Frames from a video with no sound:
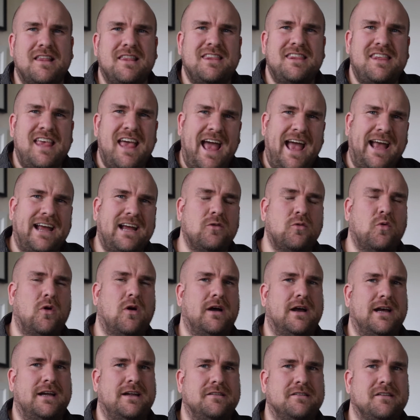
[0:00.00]

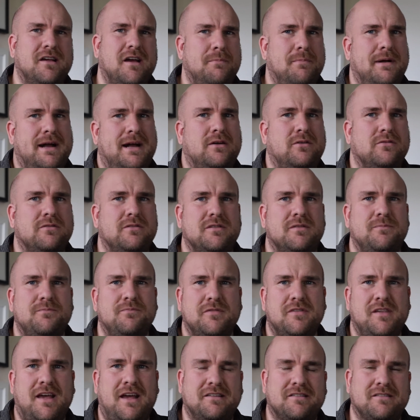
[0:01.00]
tech-wise about
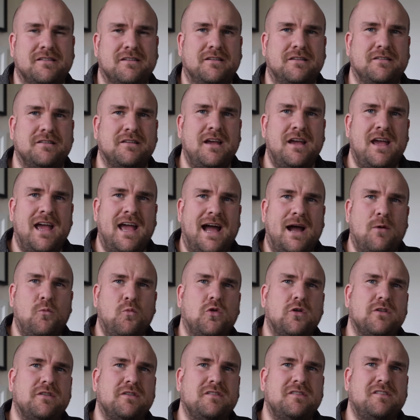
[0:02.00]
Teslas and what,